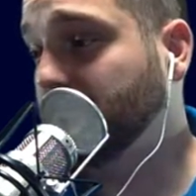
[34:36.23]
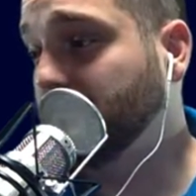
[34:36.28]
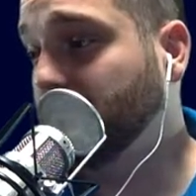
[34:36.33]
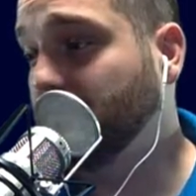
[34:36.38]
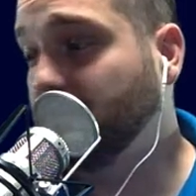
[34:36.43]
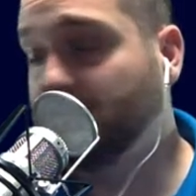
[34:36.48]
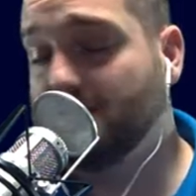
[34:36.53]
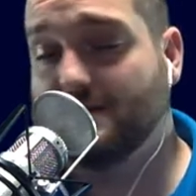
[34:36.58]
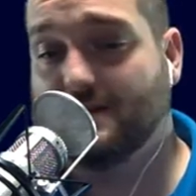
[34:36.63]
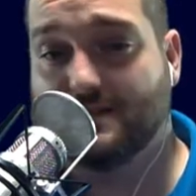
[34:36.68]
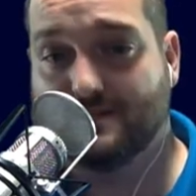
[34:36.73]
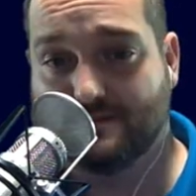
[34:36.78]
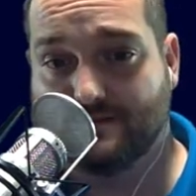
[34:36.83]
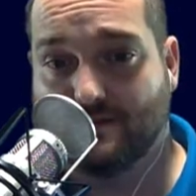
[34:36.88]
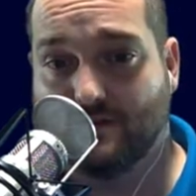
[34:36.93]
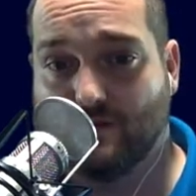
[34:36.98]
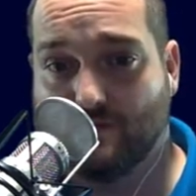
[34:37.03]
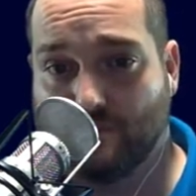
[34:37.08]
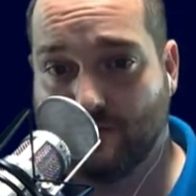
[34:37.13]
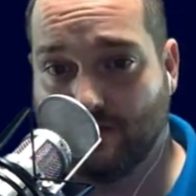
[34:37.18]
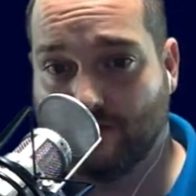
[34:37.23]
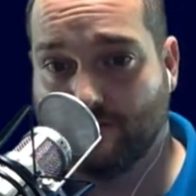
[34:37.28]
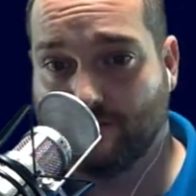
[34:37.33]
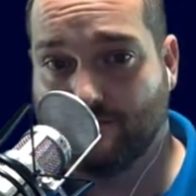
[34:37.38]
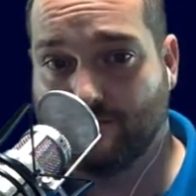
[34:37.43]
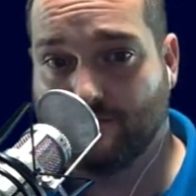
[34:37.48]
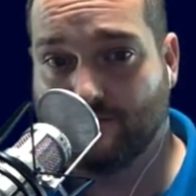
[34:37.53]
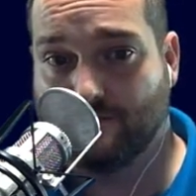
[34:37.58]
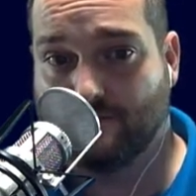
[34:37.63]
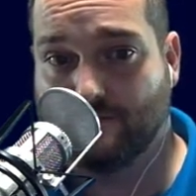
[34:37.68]
let you guys know about,
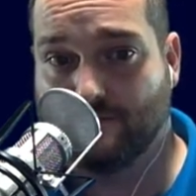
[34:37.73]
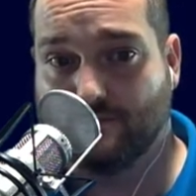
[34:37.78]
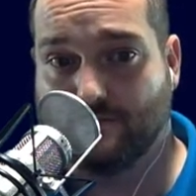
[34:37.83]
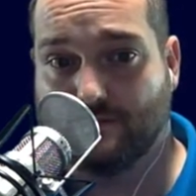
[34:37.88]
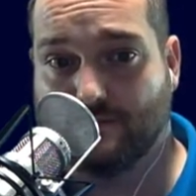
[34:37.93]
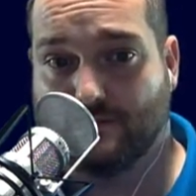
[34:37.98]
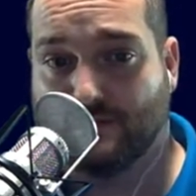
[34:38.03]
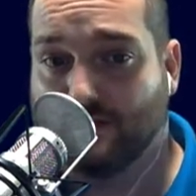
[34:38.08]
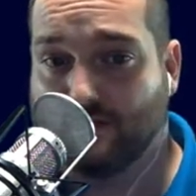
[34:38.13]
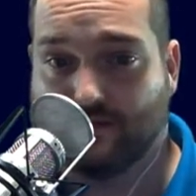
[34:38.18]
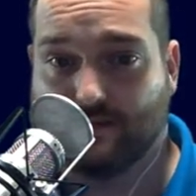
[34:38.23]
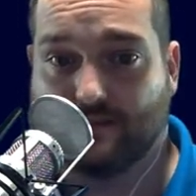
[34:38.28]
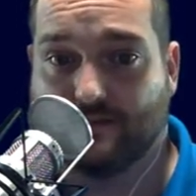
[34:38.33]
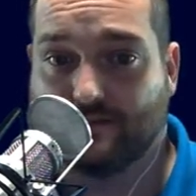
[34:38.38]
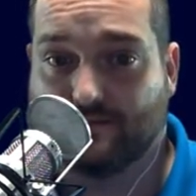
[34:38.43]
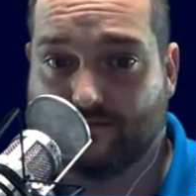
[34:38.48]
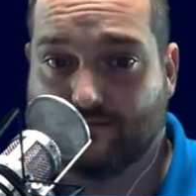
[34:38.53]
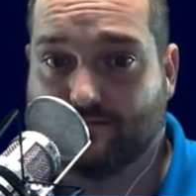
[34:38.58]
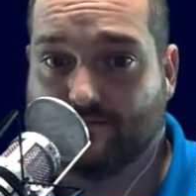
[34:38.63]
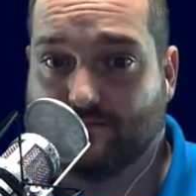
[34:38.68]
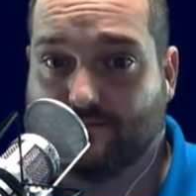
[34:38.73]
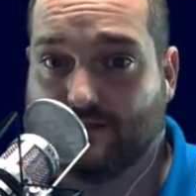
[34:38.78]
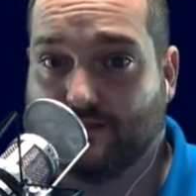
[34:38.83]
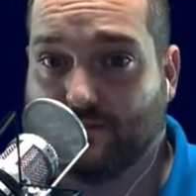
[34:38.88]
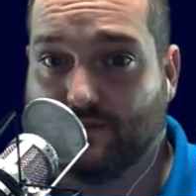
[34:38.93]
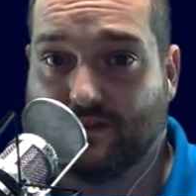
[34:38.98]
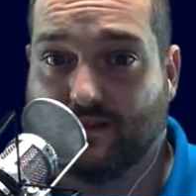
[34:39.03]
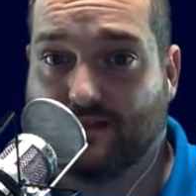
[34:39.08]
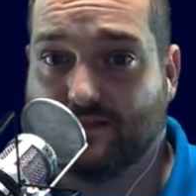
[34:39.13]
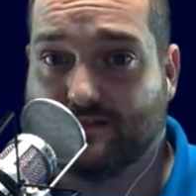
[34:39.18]
right? Because I
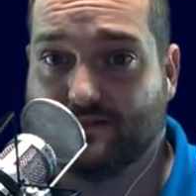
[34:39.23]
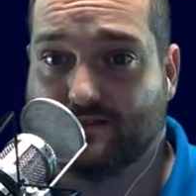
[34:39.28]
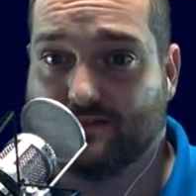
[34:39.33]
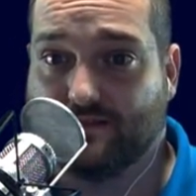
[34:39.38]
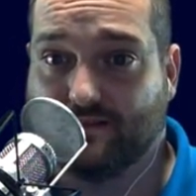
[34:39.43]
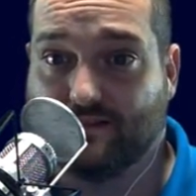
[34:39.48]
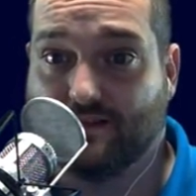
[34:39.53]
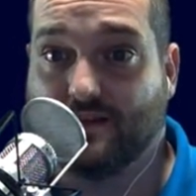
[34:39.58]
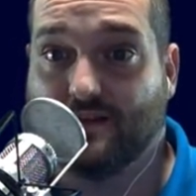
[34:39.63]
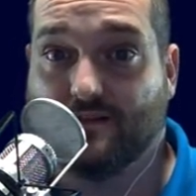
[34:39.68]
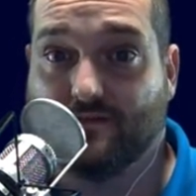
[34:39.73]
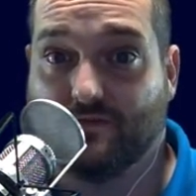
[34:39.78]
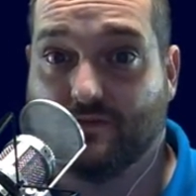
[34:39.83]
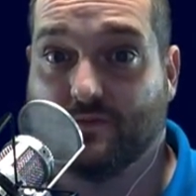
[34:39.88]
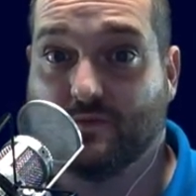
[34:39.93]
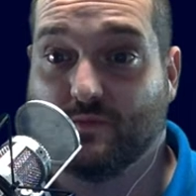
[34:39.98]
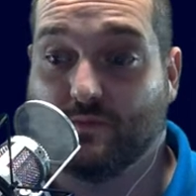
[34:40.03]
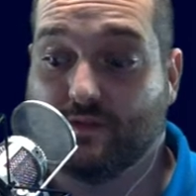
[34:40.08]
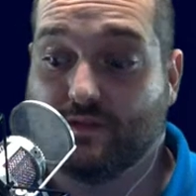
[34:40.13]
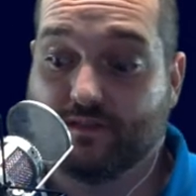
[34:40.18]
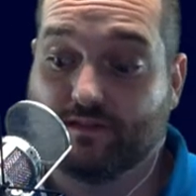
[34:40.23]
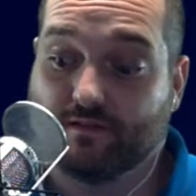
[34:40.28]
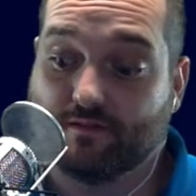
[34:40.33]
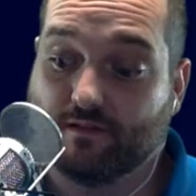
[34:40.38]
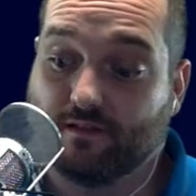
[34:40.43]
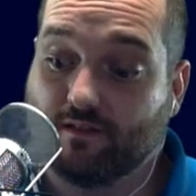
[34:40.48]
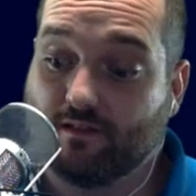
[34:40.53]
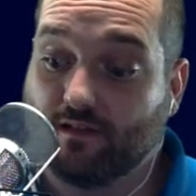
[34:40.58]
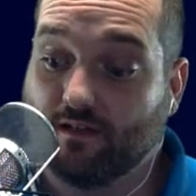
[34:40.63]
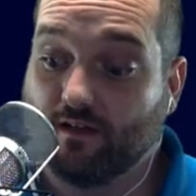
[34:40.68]
mean that's just a ton of information
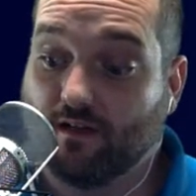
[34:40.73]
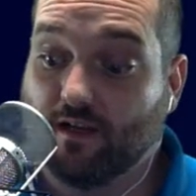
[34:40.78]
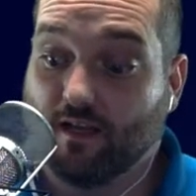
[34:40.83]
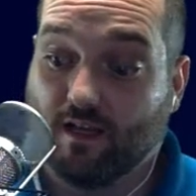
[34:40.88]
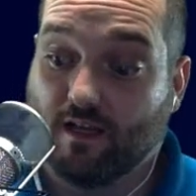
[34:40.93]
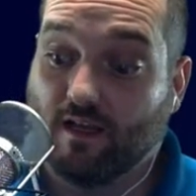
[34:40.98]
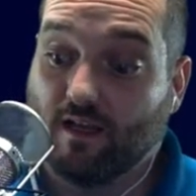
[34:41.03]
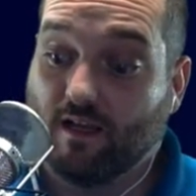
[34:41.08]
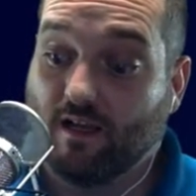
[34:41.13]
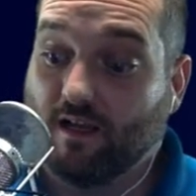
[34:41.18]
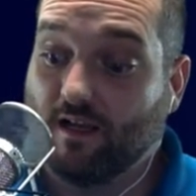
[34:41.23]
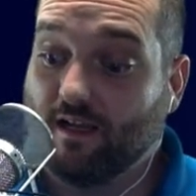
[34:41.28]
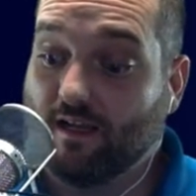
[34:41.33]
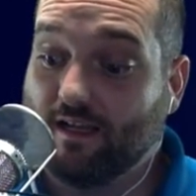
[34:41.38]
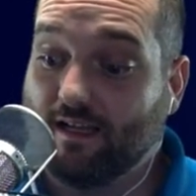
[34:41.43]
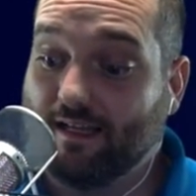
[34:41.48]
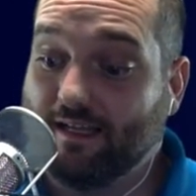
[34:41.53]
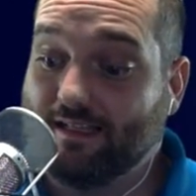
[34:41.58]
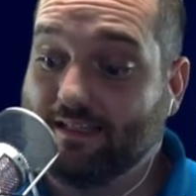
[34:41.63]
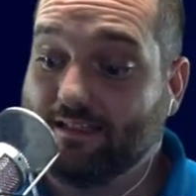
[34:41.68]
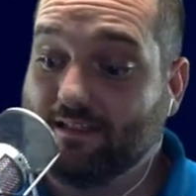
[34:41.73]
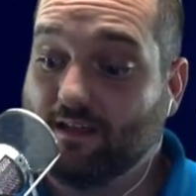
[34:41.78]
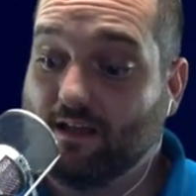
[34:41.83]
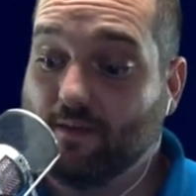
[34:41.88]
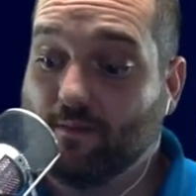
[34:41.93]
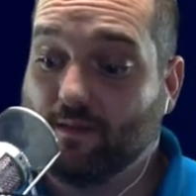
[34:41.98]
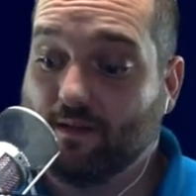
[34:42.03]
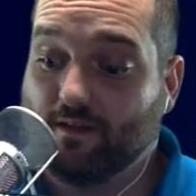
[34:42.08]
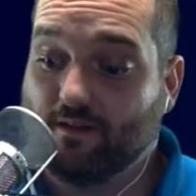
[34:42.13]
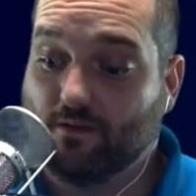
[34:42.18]
right there. Now
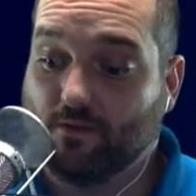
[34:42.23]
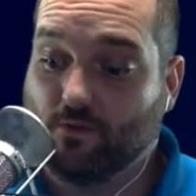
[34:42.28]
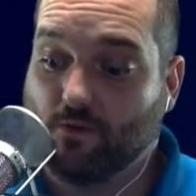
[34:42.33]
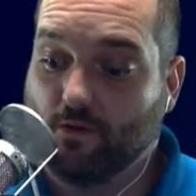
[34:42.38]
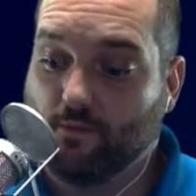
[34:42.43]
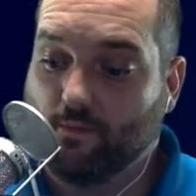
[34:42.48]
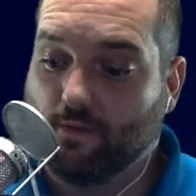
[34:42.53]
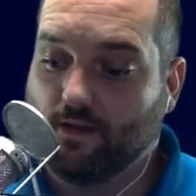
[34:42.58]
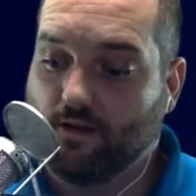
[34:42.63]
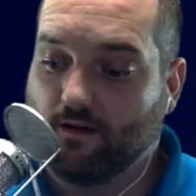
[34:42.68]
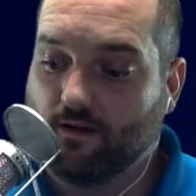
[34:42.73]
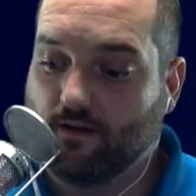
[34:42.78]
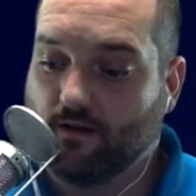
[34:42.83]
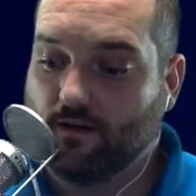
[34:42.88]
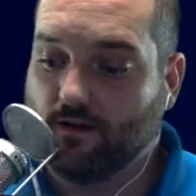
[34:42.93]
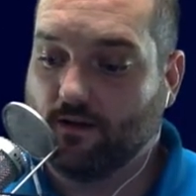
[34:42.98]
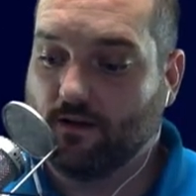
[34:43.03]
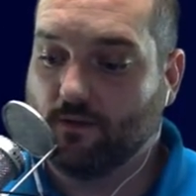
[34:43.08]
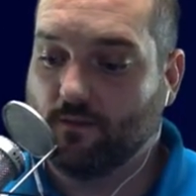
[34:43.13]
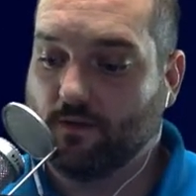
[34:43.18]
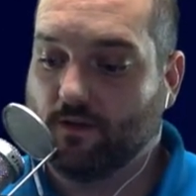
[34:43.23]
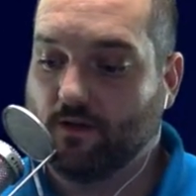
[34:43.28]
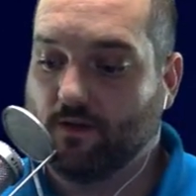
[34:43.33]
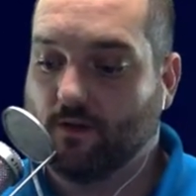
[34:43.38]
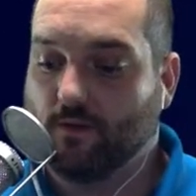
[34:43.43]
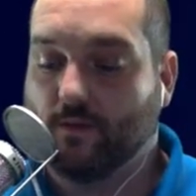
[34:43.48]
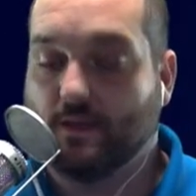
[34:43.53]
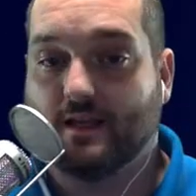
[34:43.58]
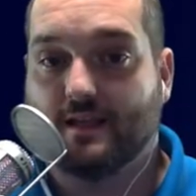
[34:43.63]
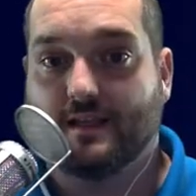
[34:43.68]
I'm gonna do one better. I'm gonna
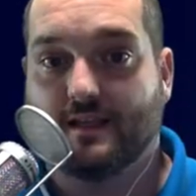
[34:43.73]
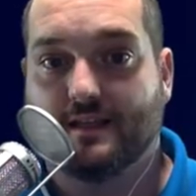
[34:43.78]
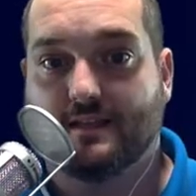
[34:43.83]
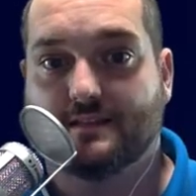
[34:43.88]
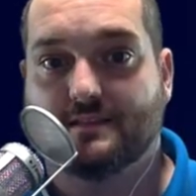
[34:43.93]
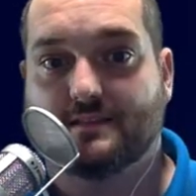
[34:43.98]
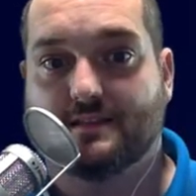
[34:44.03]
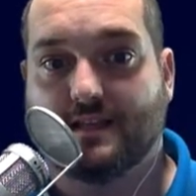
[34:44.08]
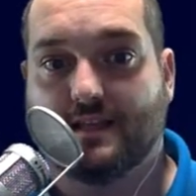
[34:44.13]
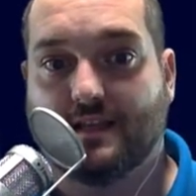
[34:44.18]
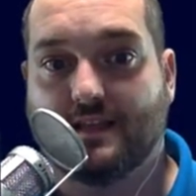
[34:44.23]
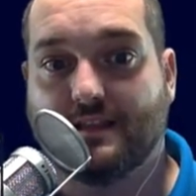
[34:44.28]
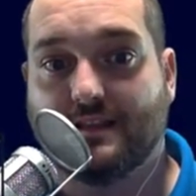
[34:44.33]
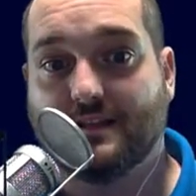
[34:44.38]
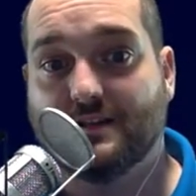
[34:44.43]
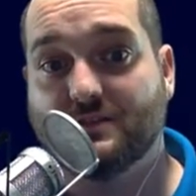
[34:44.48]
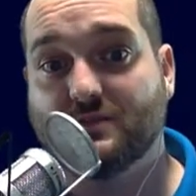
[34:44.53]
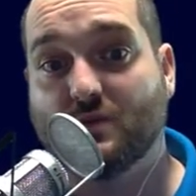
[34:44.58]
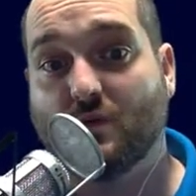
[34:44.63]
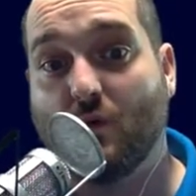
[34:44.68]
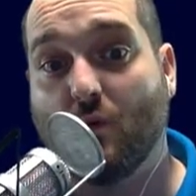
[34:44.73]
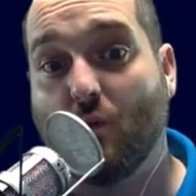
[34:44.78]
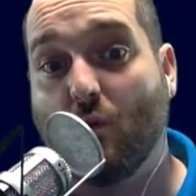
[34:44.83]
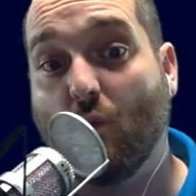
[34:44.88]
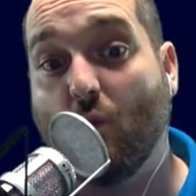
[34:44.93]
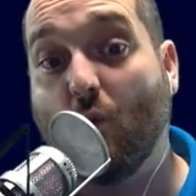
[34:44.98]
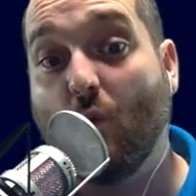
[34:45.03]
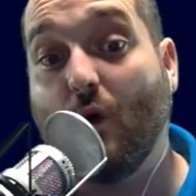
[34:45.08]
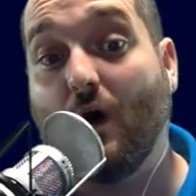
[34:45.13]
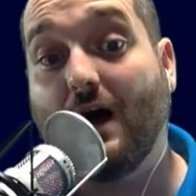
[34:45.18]
go back in and say there's
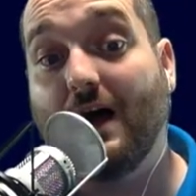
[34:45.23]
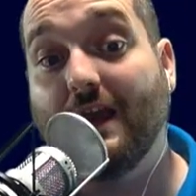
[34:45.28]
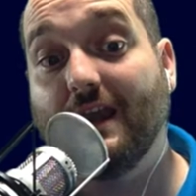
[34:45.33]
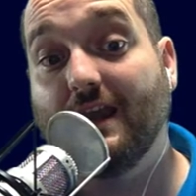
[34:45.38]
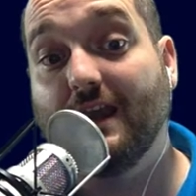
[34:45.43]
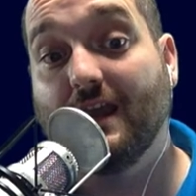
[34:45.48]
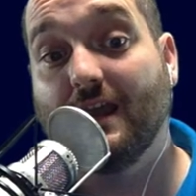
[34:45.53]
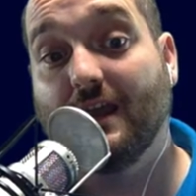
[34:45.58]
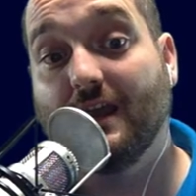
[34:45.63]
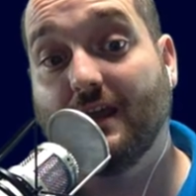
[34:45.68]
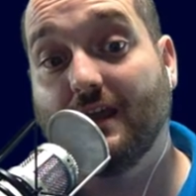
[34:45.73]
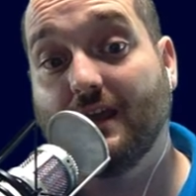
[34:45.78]
one